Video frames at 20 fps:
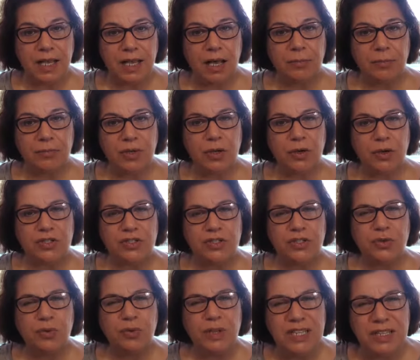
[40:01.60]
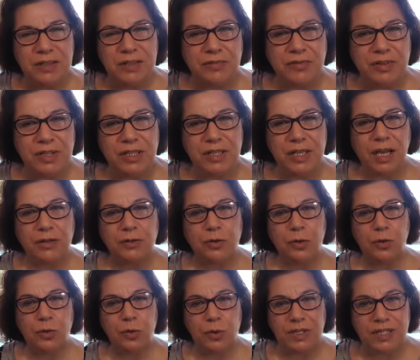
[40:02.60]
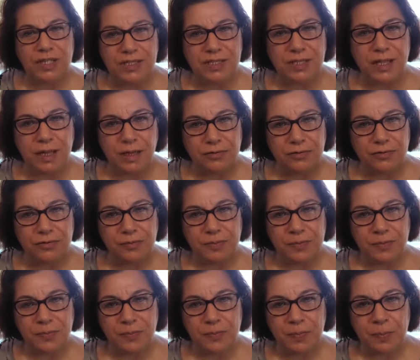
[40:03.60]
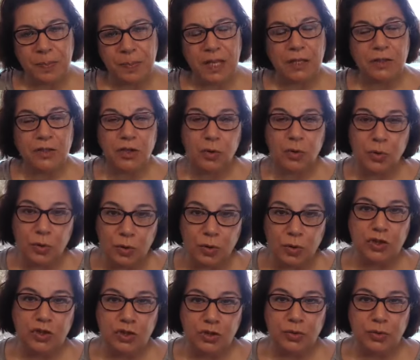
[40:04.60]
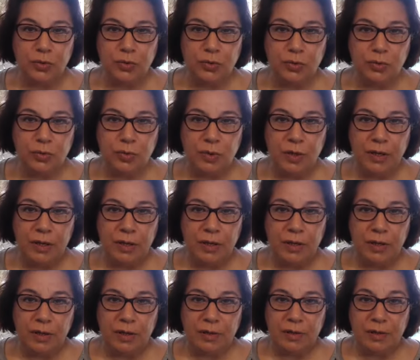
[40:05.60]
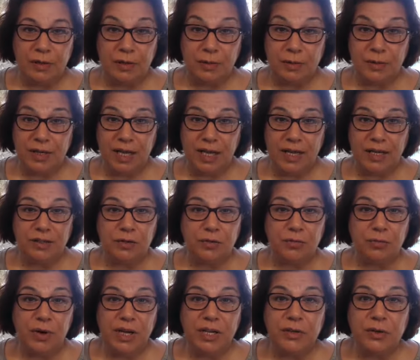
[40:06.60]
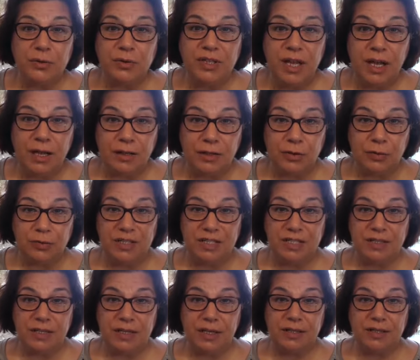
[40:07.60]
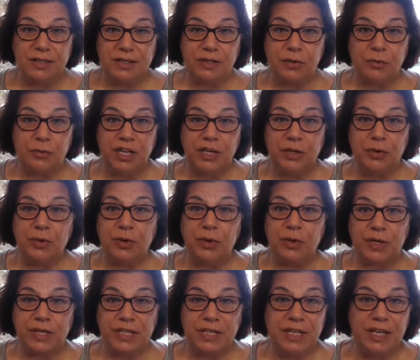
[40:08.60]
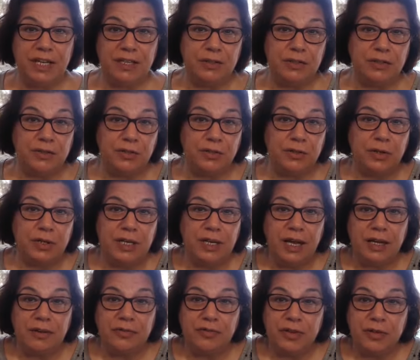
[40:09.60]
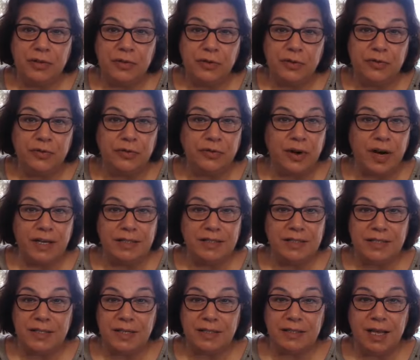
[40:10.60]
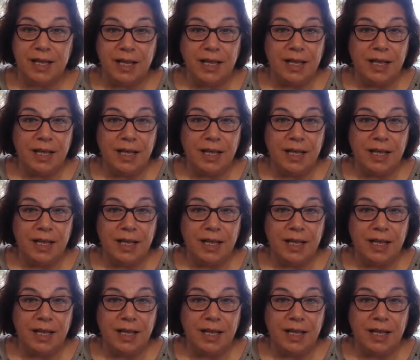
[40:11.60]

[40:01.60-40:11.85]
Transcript: comes because you live in that old self, the old you, okay the way you dealt with things the way you created your life and your friends and